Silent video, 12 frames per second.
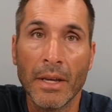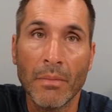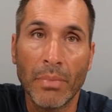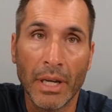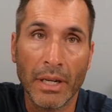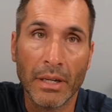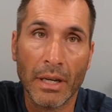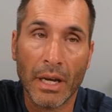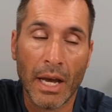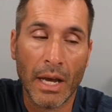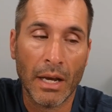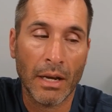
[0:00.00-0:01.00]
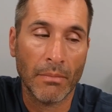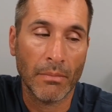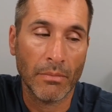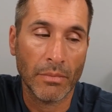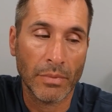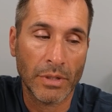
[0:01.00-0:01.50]
but
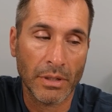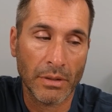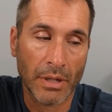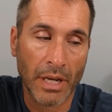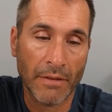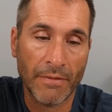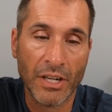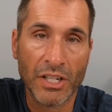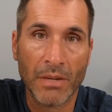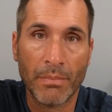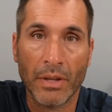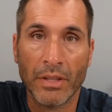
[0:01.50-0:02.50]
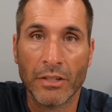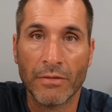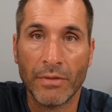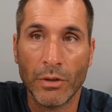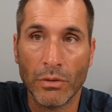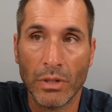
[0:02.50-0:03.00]
um, to kind of finish up on this
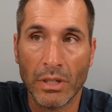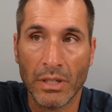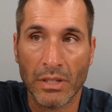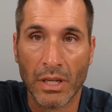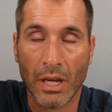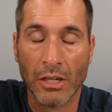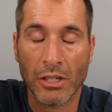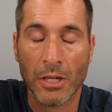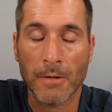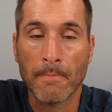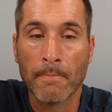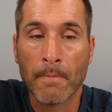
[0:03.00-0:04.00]
food discussion,